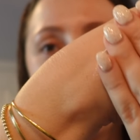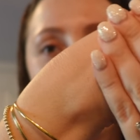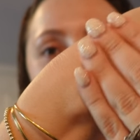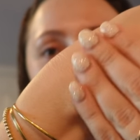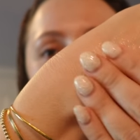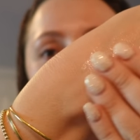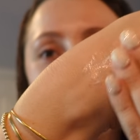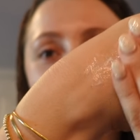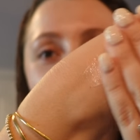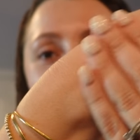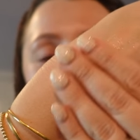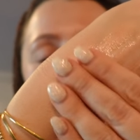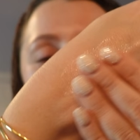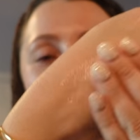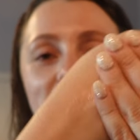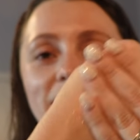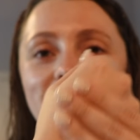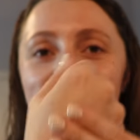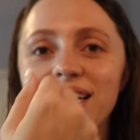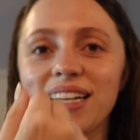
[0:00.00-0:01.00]
And man, oh
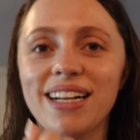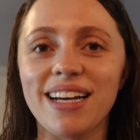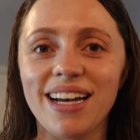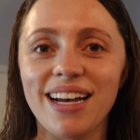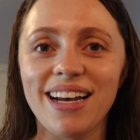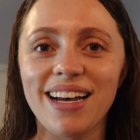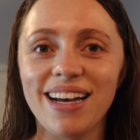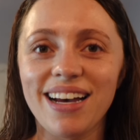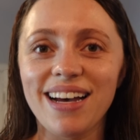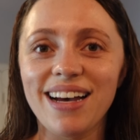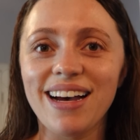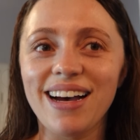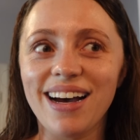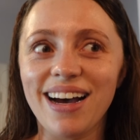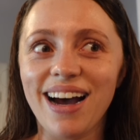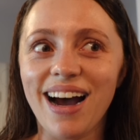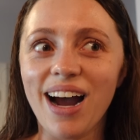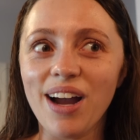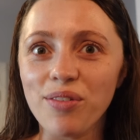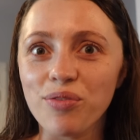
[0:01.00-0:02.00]
man,
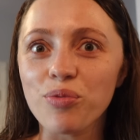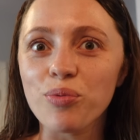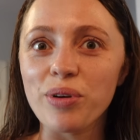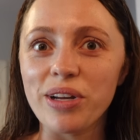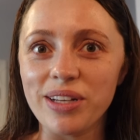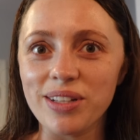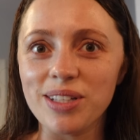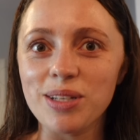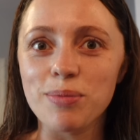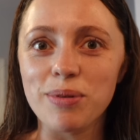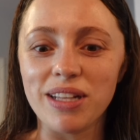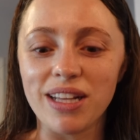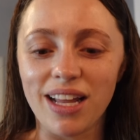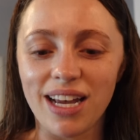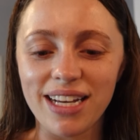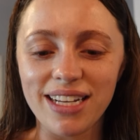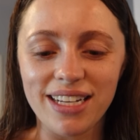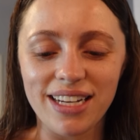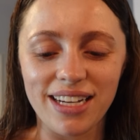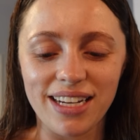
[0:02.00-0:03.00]
I've really been
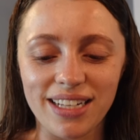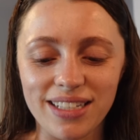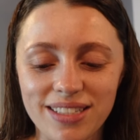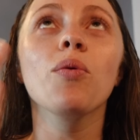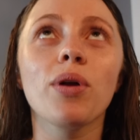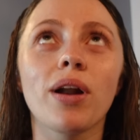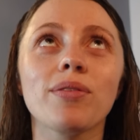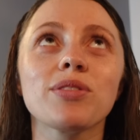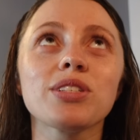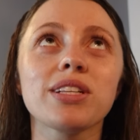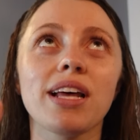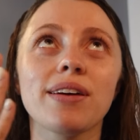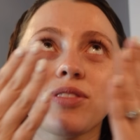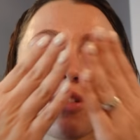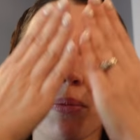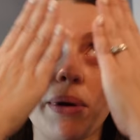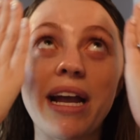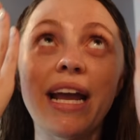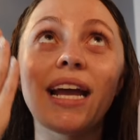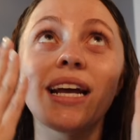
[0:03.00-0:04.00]
liking it. Whatever's
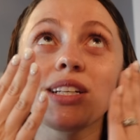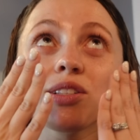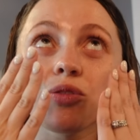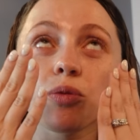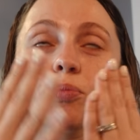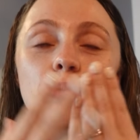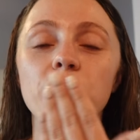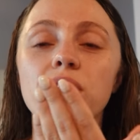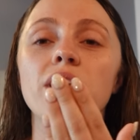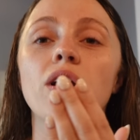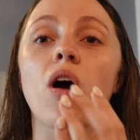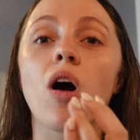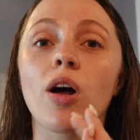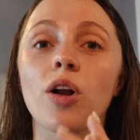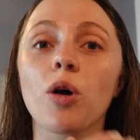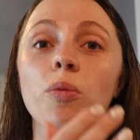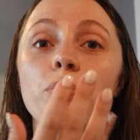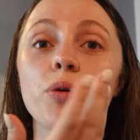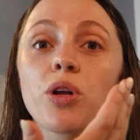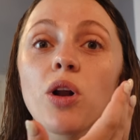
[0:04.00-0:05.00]
left on my hands from putting it
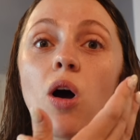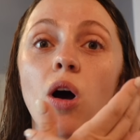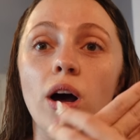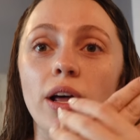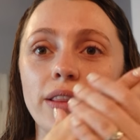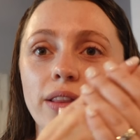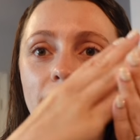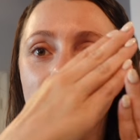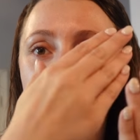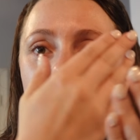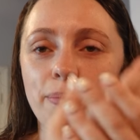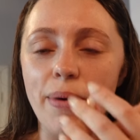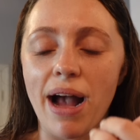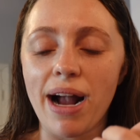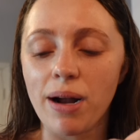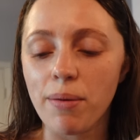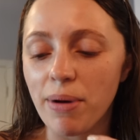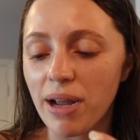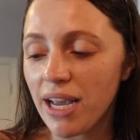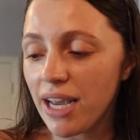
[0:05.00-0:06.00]
on, I'll put on like the
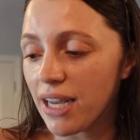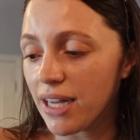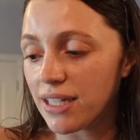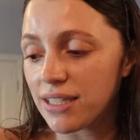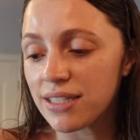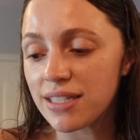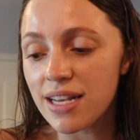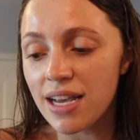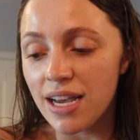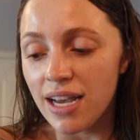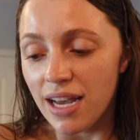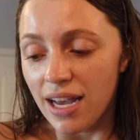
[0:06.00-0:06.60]
back of my hands.